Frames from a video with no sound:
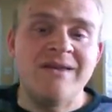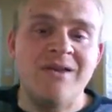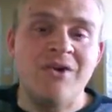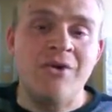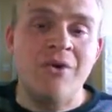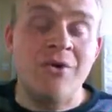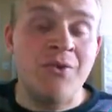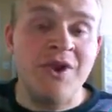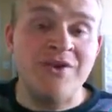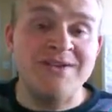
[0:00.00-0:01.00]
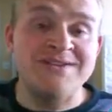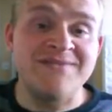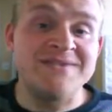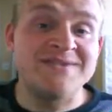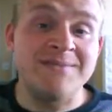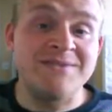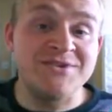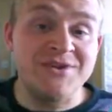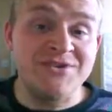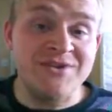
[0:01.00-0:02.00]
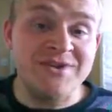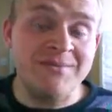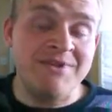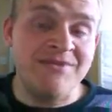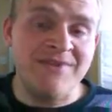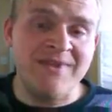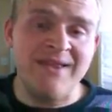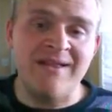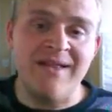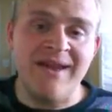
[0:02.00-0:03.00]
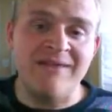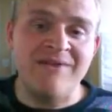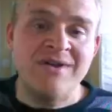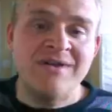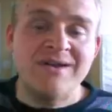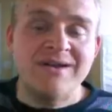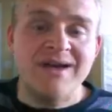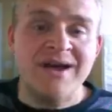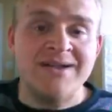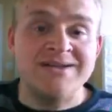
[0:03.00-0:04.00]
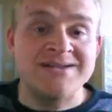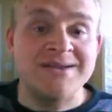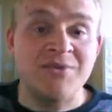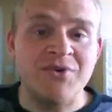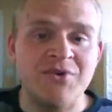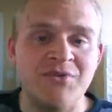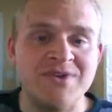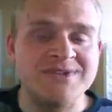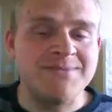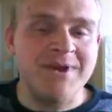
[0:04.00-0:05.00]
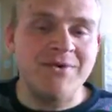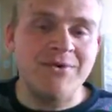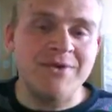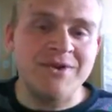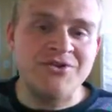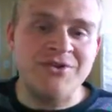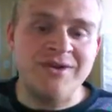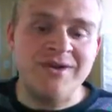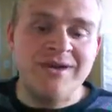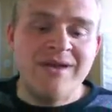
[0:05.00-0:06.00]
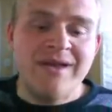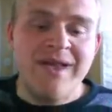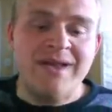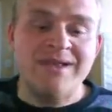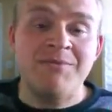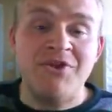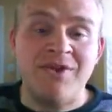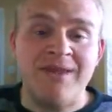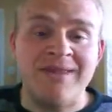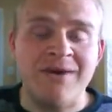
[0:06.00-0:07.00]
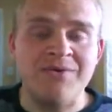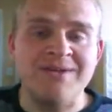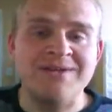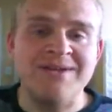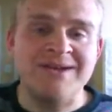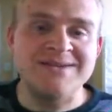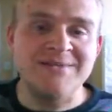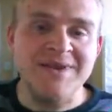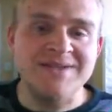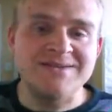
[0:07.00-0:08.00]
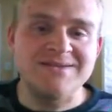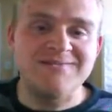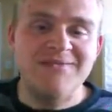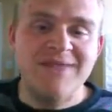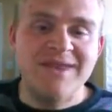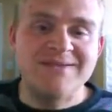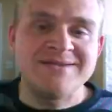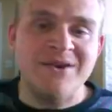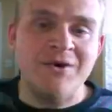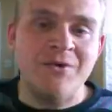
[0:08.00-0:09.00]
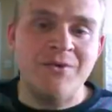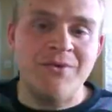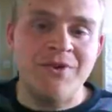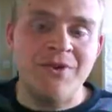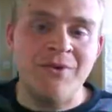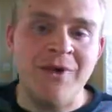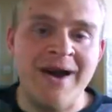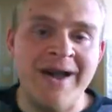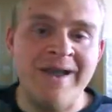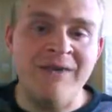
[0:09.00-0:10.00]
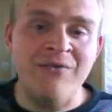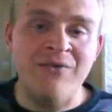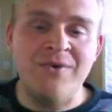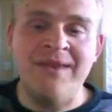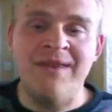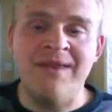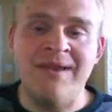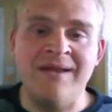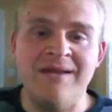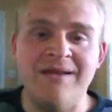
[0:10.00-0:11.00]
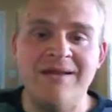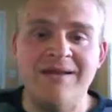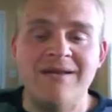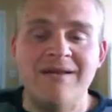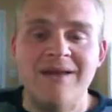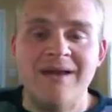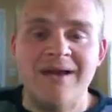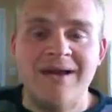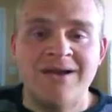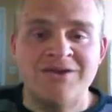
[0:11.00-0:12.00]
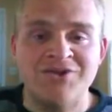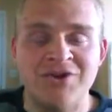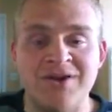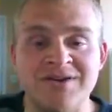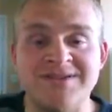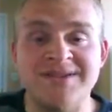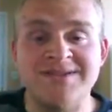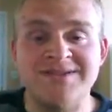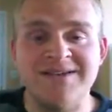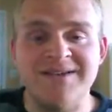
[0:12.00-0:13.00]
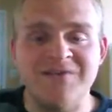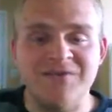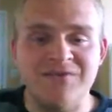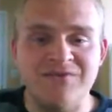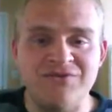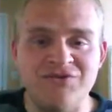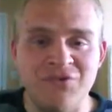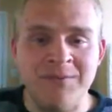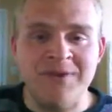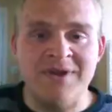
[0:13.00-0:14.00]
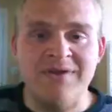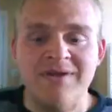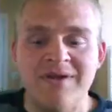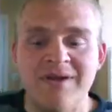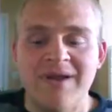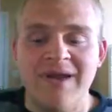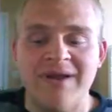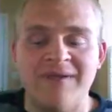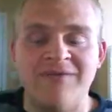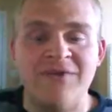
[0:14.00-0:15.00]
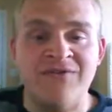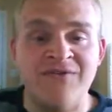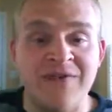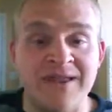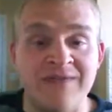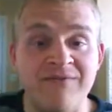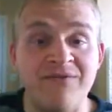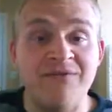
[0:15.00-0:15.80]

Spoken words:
awareness of this type of surgery and the benefit that can have to someone with a spinal cord injury, and communicate that with his classmates. So, I really get a strong sense of enjoyment and fulfillment,